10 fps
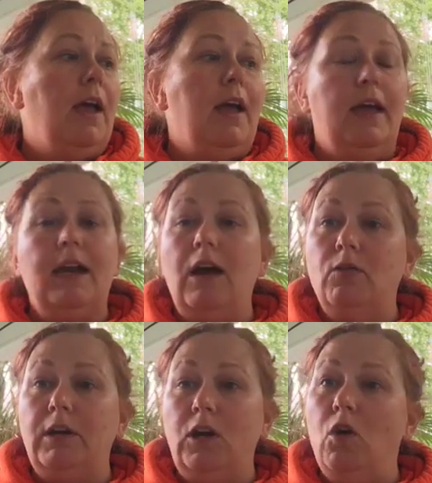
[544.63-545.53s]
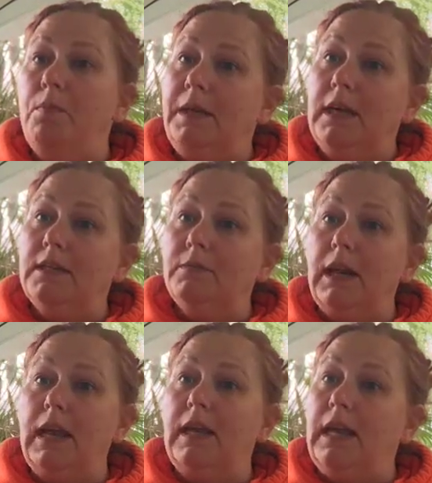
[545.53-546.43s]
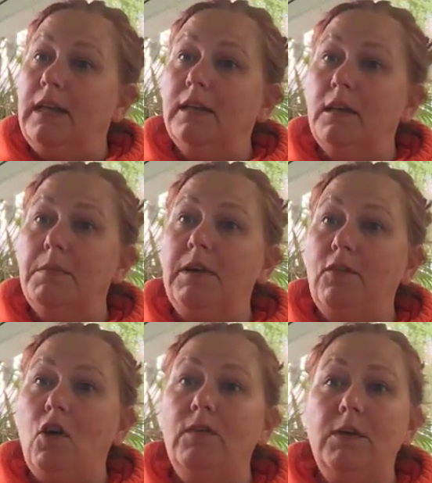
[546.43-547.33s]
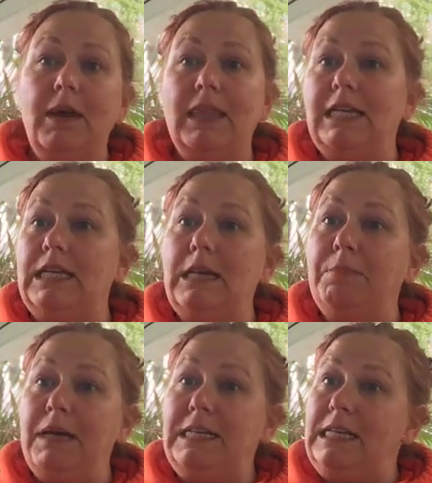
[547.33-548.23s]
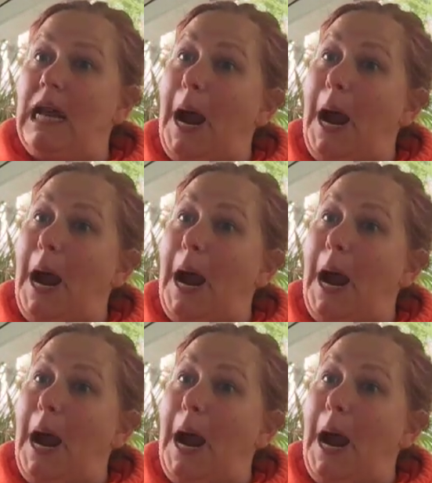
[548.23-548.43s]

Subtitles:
And how do I know? Because when I gained a little bit of COVID weight, they didn't button.